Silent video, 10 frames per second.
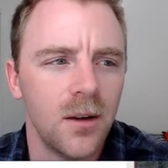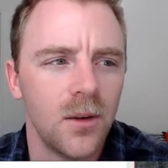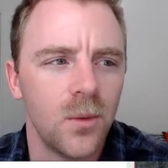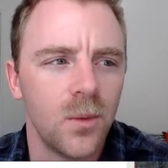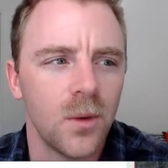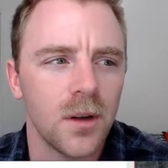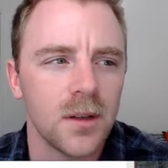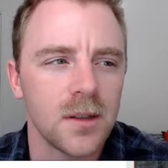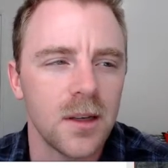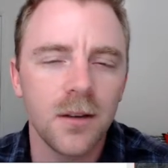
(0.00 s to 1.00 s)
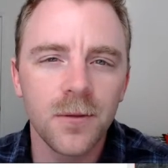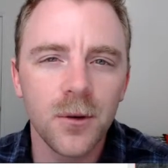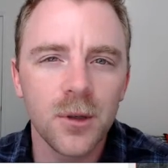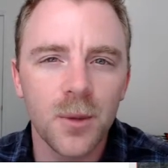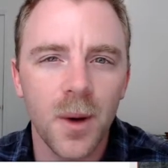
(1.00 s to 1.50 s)
was
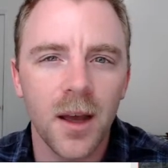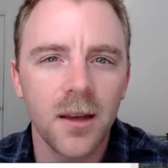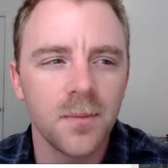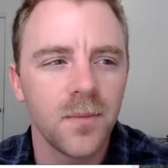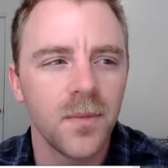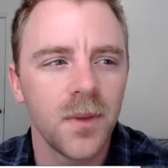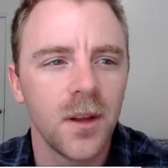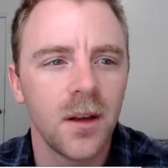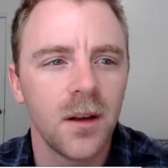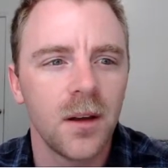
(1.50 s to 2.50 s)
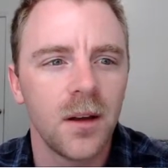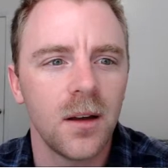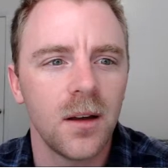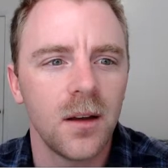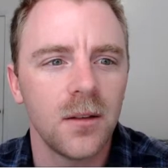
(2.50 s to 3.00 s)
influenced by
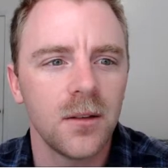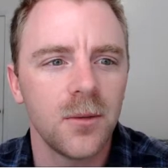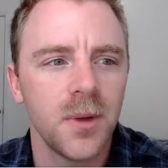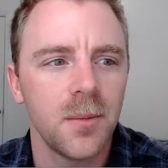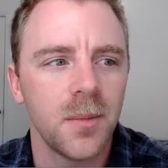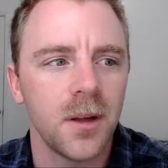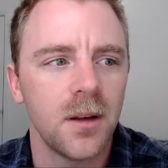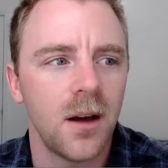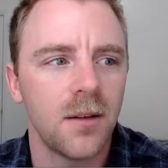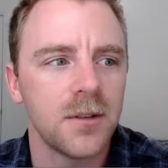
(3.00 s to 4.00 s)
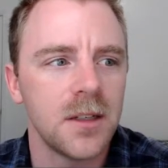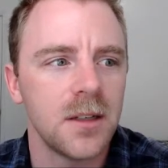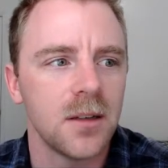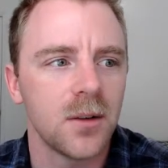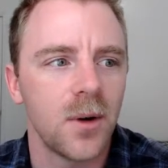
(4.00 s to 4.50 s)
a little bit, but obviously
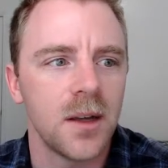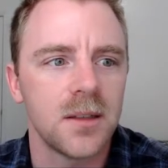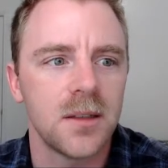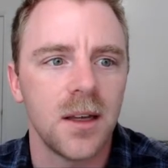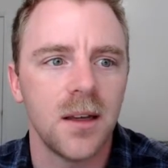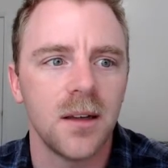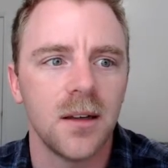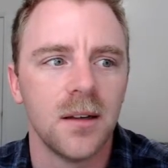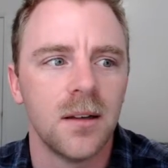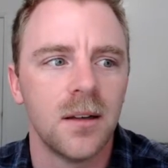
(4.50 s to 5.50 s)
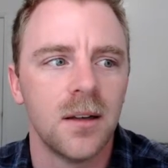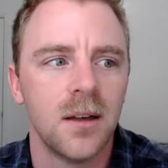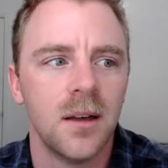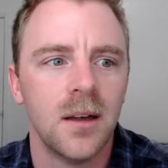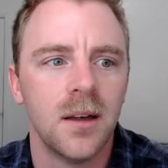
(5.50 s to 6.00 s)
didn't quite say
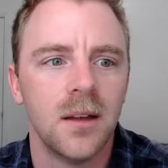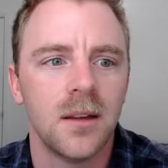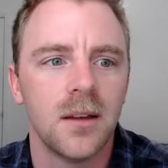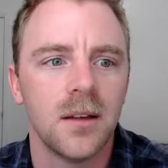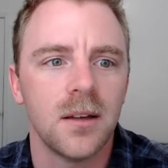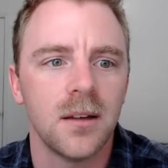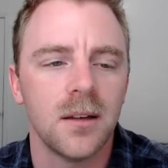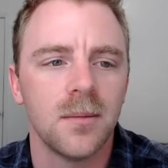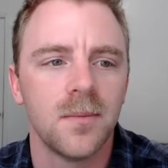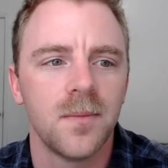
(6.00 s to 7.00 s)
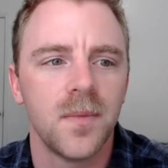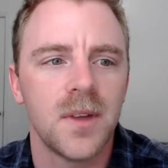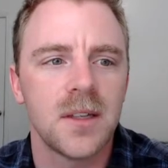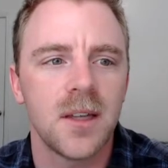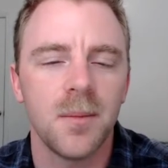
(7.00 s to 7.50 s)
the
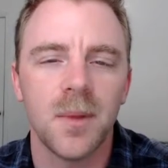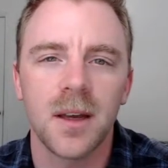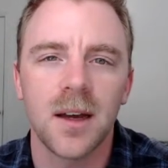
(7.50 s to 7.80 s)
same thing I